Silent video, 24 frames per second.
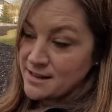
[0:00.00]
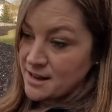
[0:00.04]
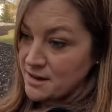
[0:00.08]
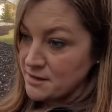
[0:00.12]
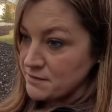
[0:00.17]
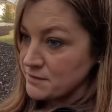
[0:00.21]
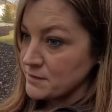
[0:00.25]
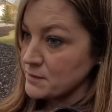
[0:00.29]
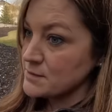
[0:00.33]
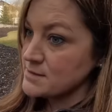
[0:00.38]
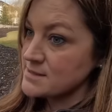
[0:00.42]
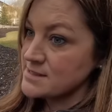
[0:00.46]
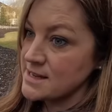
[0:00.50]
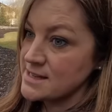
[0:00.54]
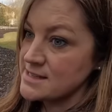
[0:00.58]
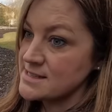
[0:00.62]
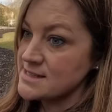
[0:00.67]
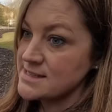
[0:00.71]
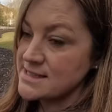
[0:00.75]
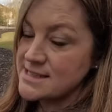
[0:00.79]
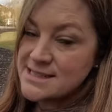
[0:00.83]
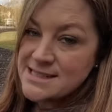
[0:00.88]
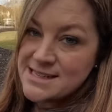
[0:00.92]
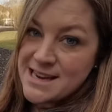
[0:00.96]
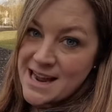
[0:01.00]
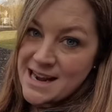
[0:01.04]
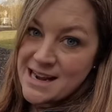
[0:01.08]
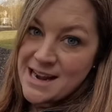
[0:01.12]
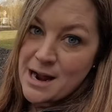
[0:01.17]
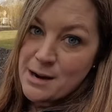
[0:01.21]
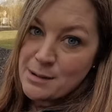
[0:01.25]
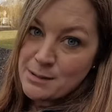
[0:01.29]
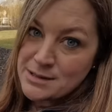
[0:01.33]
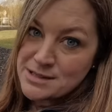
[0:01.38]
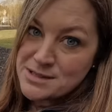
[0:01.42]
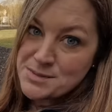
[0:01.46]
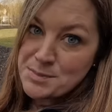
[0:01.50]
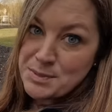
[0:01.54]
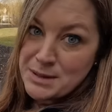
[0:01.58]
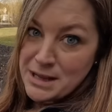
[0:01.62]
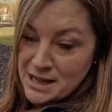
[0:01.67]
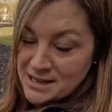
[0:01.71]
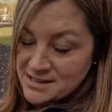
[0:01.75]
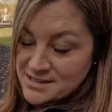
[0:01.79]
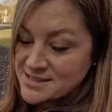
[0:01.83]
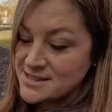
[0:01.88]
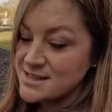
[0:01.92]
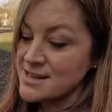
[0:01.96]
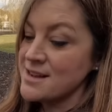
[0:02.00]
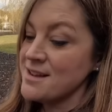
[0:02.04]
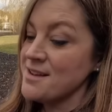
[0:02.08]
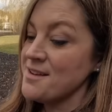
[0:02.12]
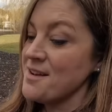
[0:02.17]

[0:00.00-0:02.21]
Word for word: like full sun, six to eight hours plus